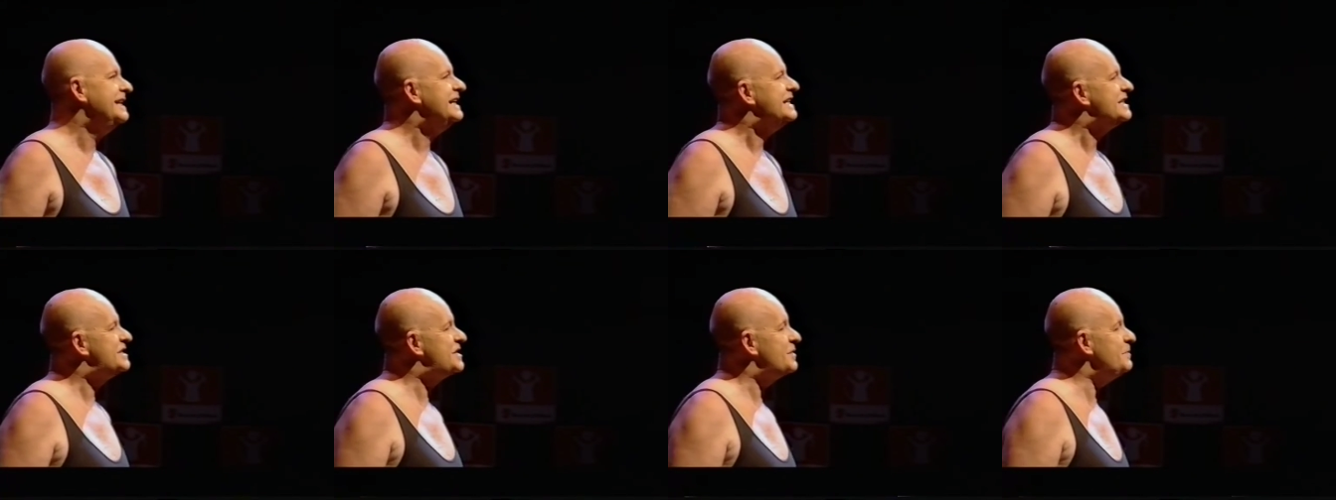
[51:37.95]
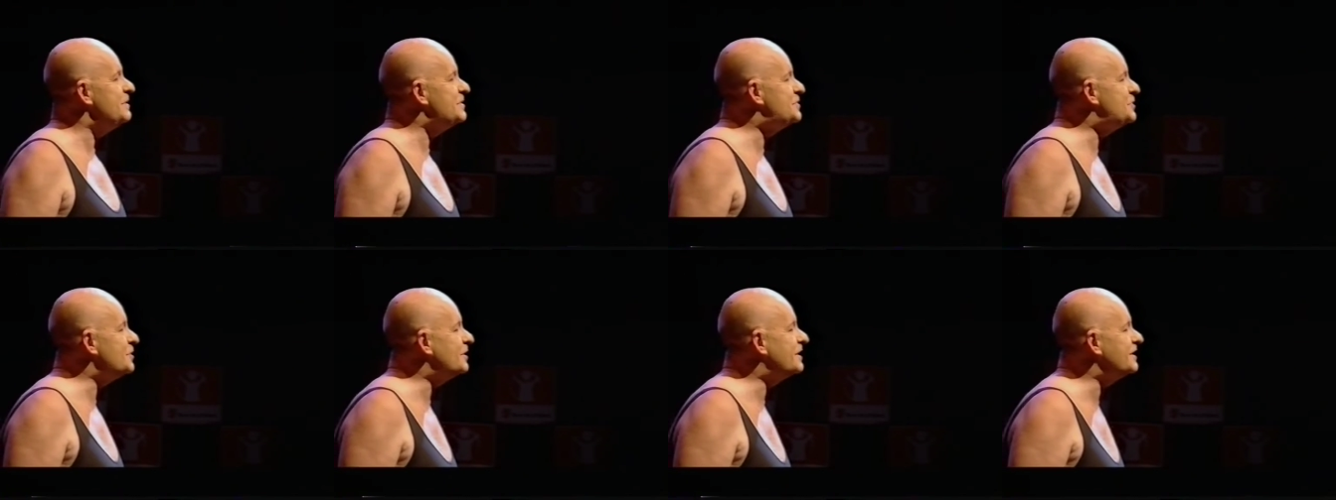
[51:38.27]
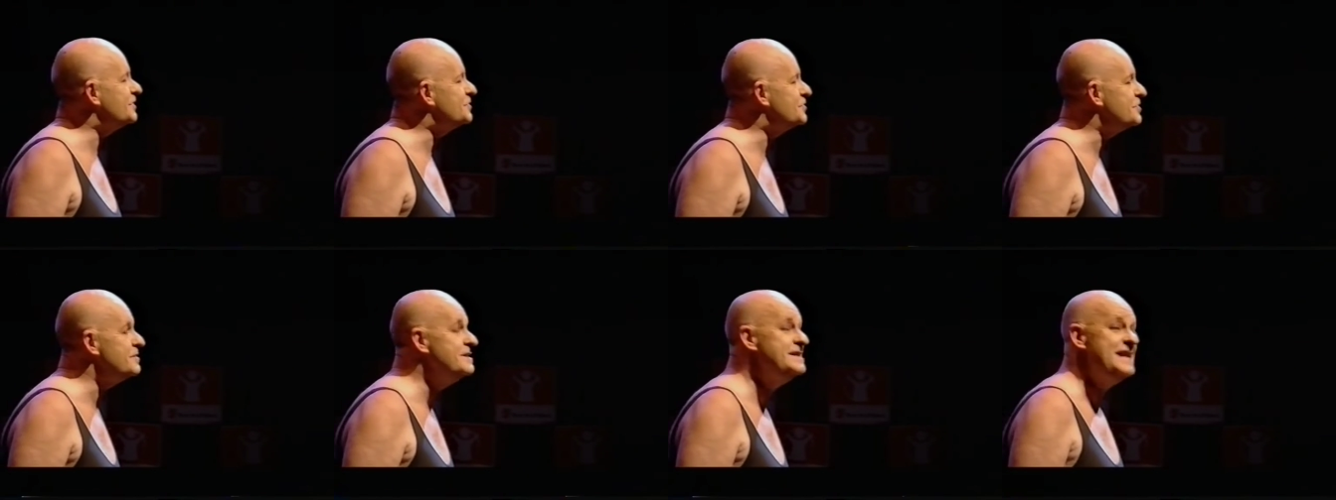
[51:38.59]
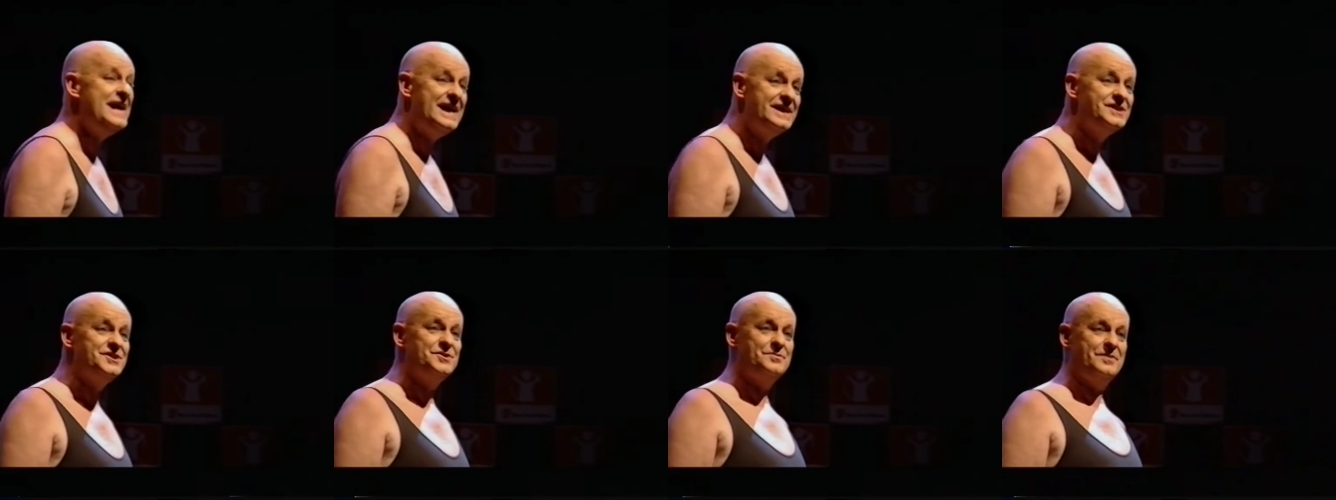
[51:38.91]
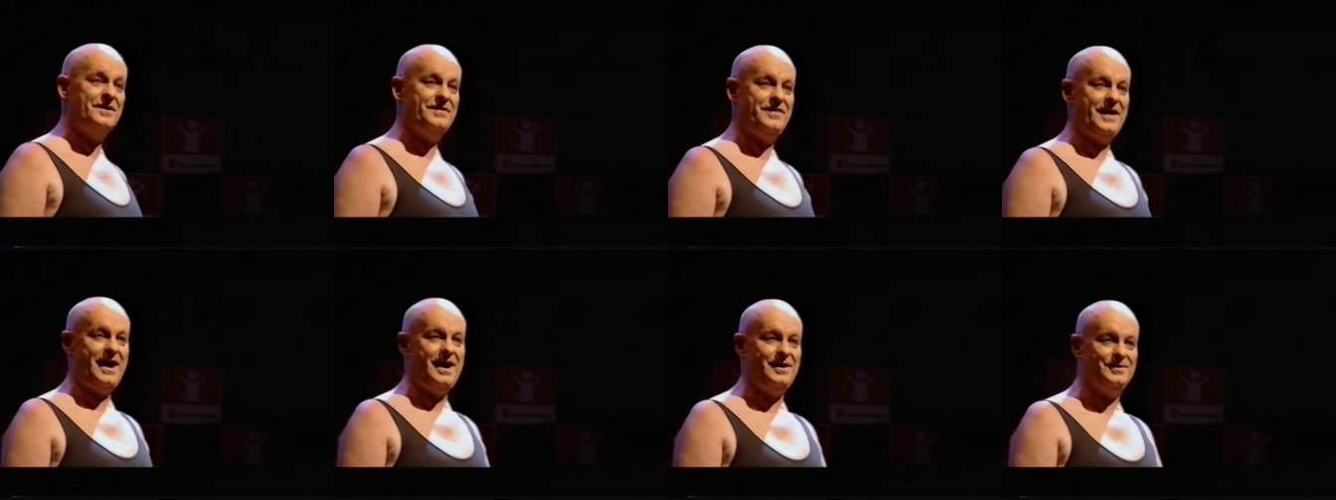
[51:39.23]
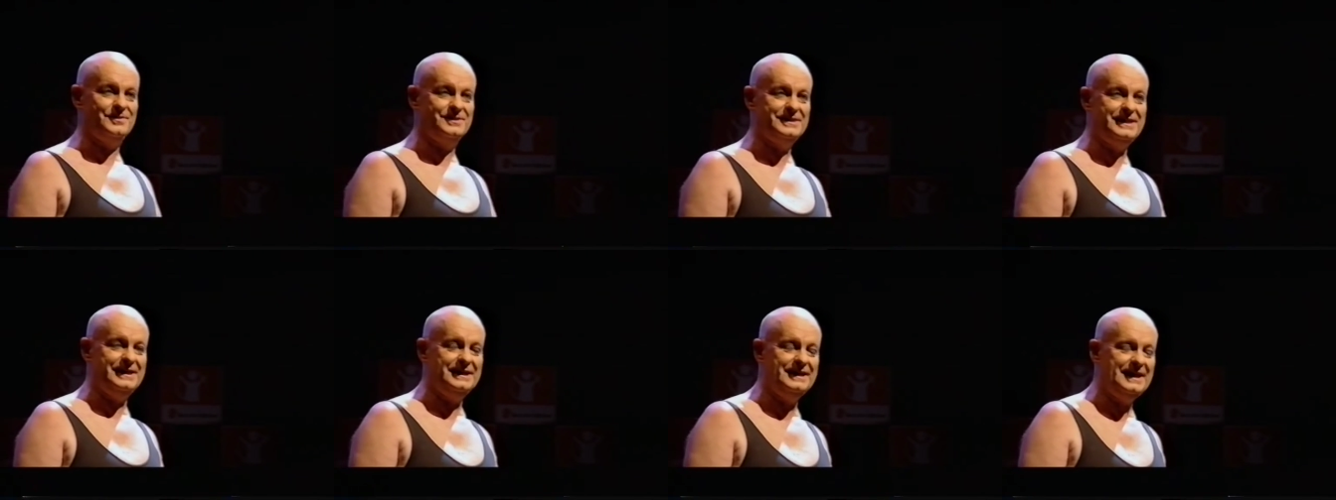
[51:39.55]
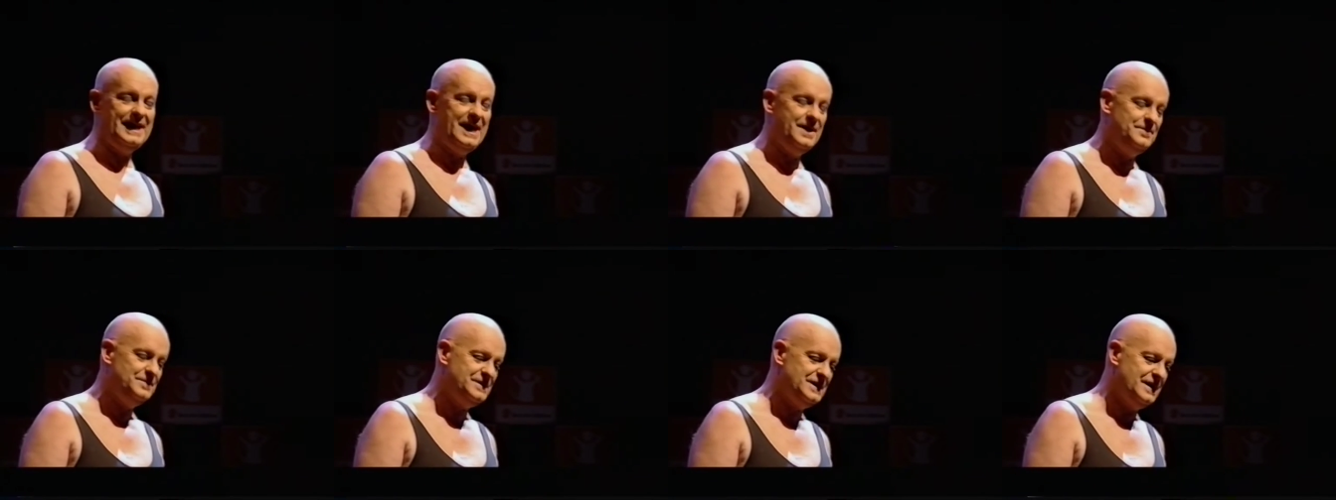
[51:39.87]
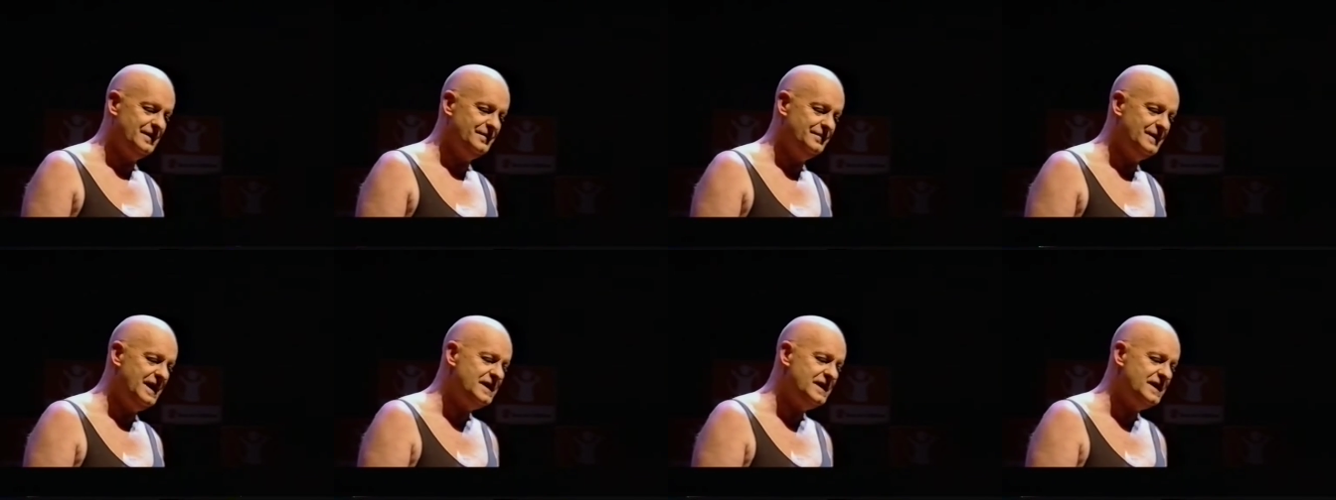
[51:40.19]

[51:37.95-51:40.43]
So we took her to Nazareth House in Cape Town.